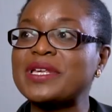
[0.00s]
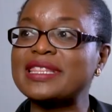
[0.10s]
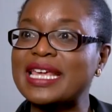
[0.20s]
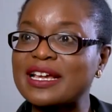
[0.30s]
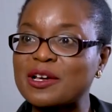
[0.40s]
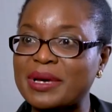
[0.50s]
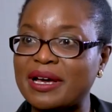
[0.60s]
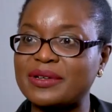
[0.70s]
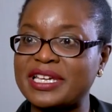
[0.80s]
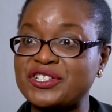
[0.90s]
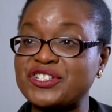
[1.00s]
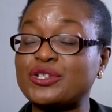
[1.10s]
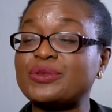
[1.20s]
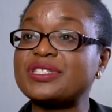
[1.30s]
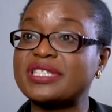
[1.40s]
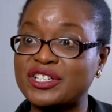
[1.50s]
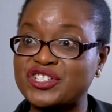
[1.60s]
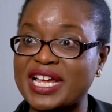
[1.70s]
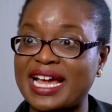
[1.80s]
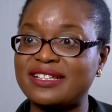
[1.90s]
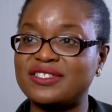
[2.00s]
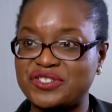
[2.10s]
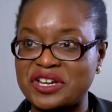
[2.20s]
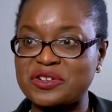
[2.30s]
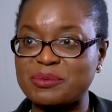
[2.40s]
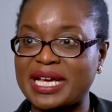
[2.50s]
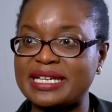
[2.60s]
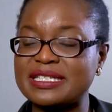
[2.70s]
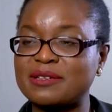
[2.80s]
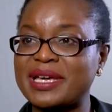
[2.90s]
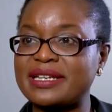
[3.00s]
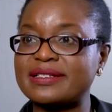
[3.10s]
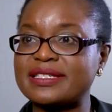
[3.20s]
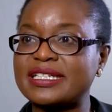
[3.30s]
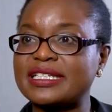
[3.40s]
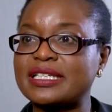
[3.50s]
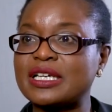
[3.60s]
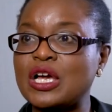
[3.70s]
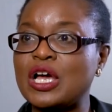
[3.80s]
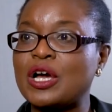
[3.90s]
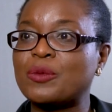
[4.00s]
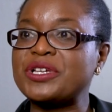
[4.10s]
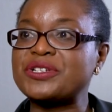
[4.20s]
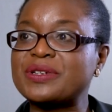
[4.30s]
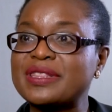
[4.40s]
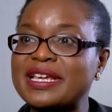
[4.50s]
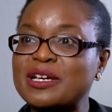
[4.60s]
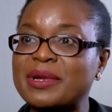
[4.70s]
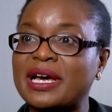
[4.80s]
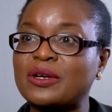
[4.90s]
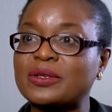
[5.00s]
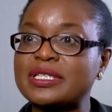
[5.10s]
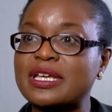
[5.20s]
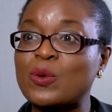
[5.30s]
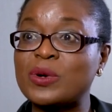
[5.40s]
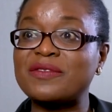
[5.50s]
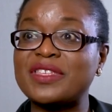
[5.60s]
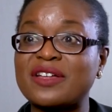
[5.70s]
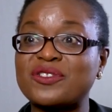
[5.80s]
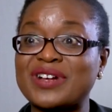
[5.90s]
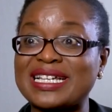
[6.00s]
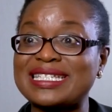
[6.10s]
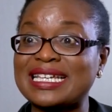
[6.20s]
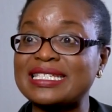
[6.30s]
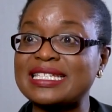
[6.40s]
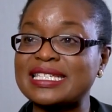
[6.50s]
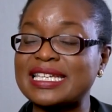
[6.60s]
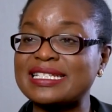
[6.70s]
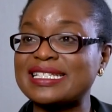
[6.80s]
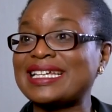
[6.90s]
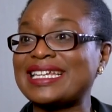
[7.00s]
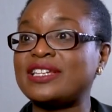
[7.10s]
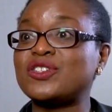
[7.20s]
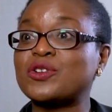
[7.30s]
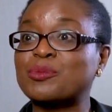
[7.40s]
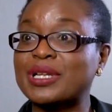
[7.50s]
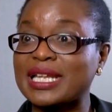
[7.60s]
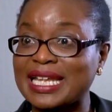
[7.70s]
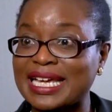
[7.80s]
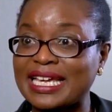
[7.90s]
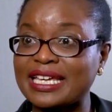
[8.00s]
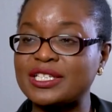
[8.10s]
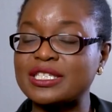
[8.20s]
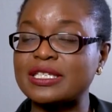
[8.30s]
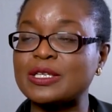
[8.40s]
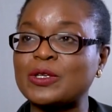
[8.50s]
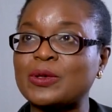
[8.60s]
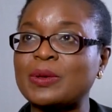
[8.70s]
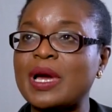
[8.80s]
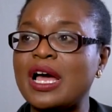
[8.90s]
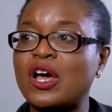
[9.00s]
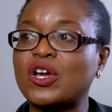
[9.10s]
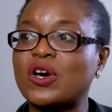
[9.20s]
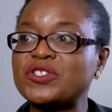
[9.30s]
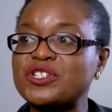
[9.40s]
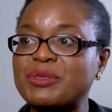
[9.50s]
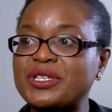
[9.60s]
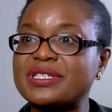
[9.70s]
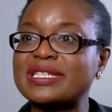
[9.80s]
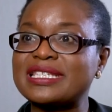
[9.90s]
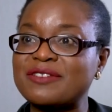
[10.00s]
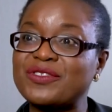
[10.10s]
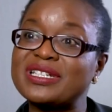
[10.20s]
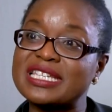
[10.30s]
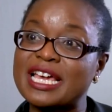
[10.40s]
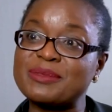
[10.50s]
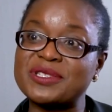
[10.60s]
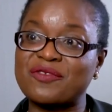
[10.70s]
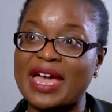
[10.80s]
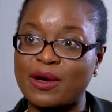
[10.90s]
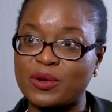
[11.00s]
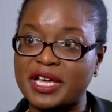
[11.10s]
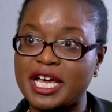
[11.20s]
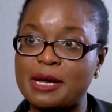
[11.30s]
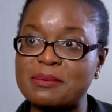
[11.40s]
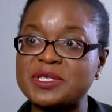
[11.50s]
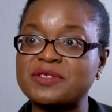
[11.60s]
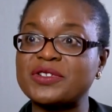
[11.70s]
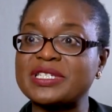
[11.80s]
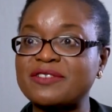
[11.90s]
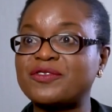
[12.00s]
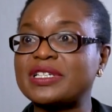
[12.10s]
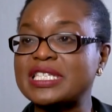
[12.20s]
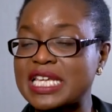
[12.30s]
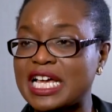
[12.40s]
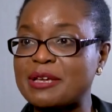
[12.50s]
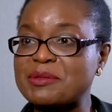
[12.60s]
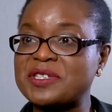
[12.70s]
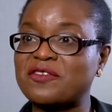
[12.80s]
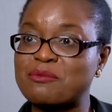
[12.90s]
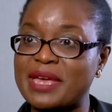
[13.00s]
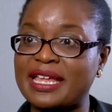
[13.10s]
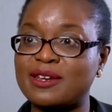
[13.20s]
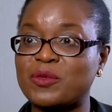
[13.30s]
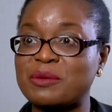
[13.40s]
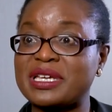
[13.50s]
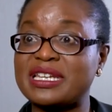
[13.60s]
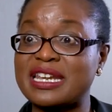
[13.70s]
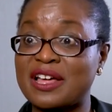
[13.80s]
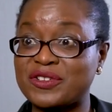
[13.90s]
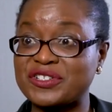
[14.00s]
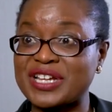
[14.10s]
we think about issues such as gender bias in medicine, we should think about all of the other identities that interplay to contribute to different types of outcomes for different types of men, women, and other